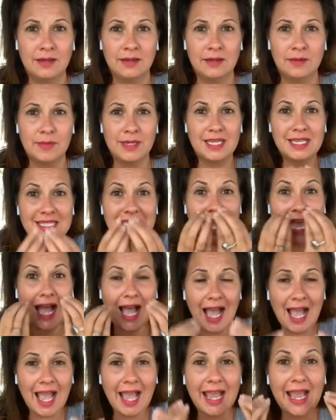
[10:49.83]
because
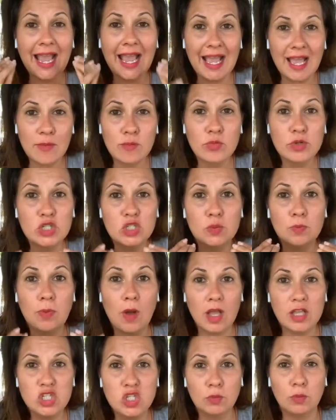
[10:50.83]
I am
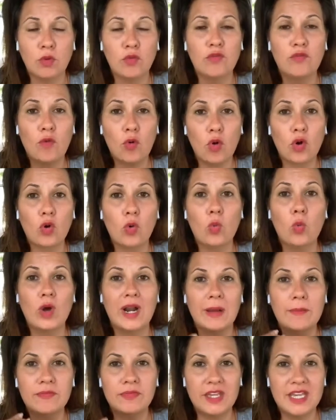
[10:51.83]
responsible for what
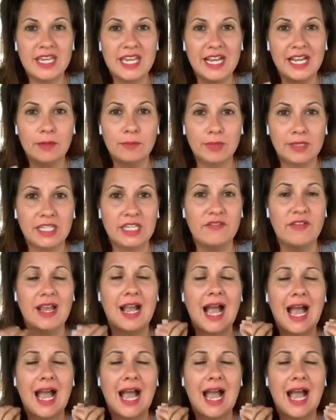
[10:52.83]
I'm thinking and believing.